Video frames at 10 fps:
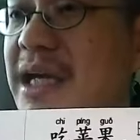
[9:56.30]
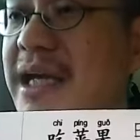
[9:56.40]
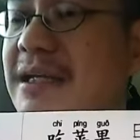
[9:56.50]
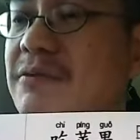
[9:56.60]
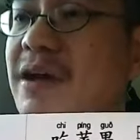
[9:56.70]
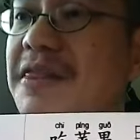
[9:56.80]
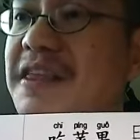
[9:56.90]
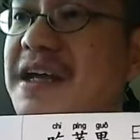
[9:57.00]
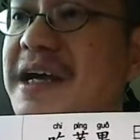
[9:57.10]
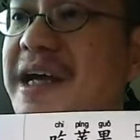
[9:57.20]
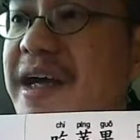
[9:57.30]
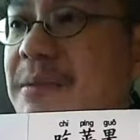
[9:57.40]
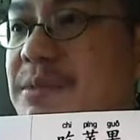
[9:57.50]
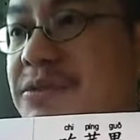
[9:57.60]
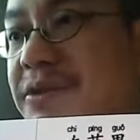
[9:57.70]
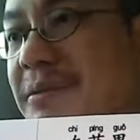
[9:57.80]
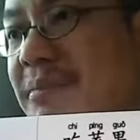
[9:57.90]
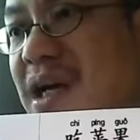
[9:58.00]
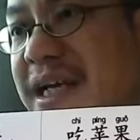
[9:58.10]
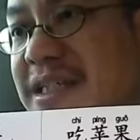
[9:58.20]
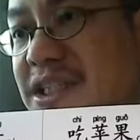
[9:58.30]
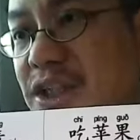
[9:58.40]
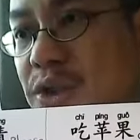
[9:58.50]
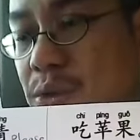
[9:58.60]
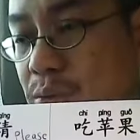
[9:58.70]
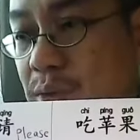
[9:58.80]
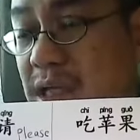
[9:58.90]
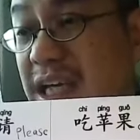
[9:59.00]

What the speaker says: And one thing I have to remind you,